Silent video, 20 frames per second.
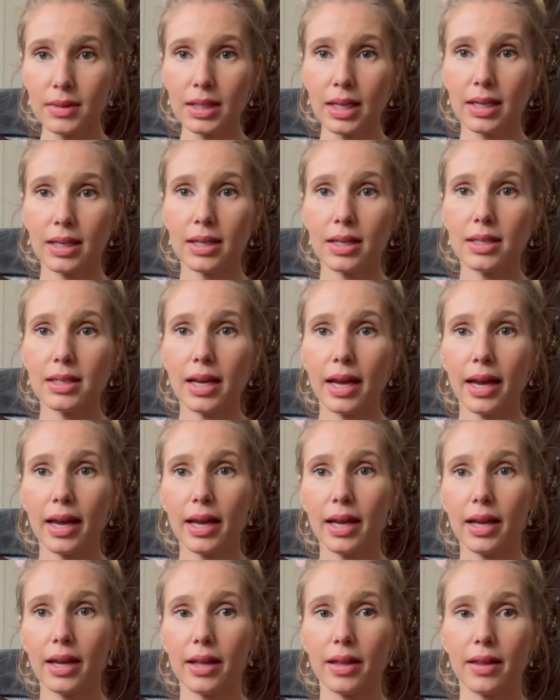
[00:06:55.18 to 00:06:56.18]
in a
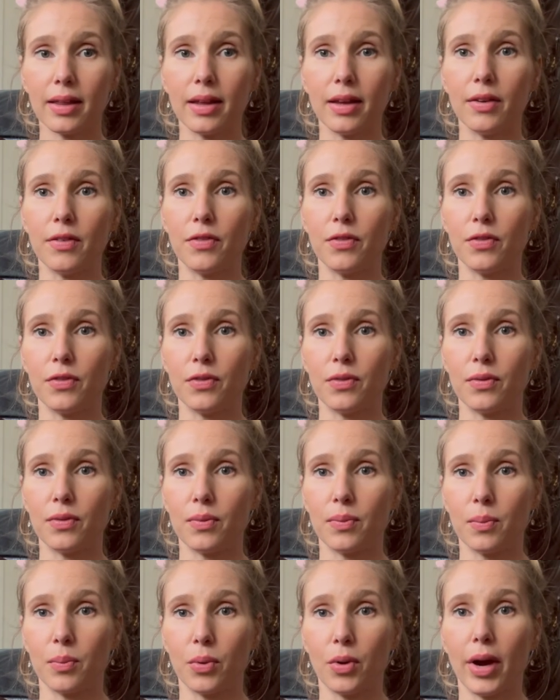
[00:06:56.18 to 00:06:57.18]
day if
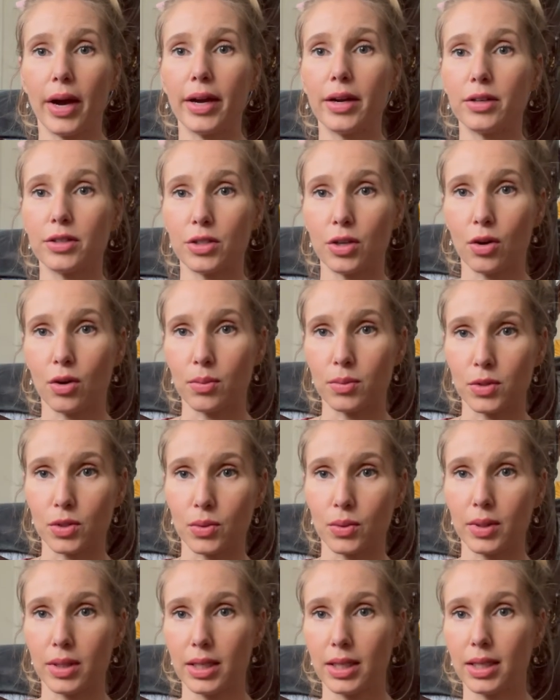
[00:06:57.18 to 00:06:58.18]
prior to
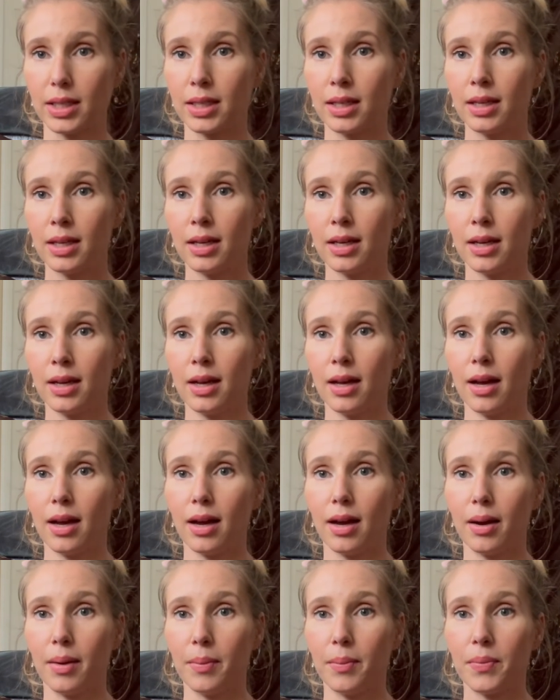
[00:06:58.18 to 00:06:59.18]
homeschooling
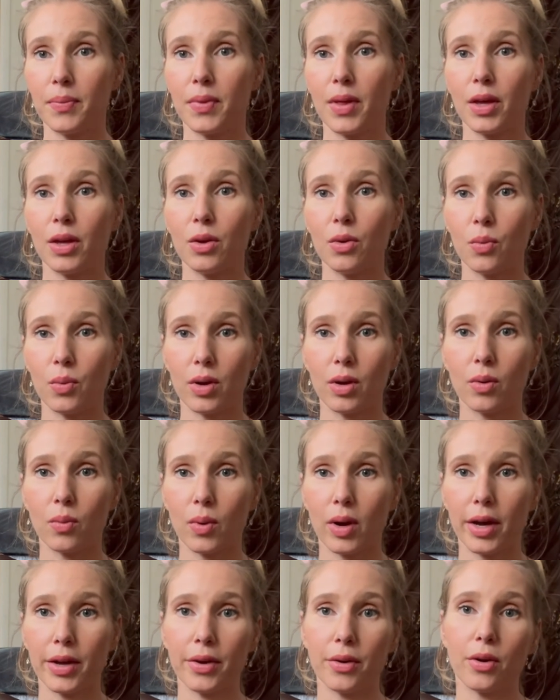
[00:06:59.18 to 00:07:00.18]
that you will
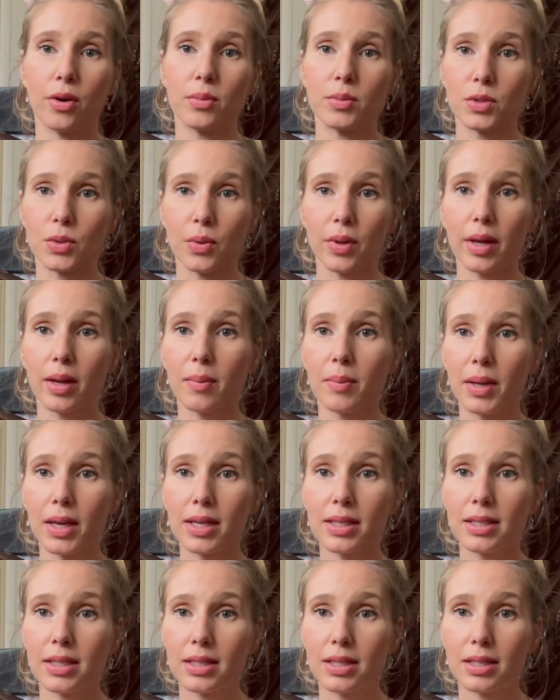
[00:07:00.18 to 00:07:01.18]
while you're homeschooling,
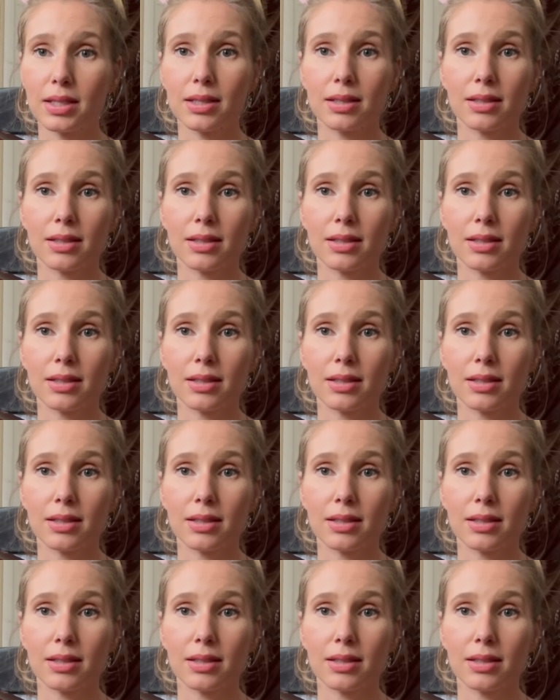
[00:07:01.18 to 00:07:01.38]
because it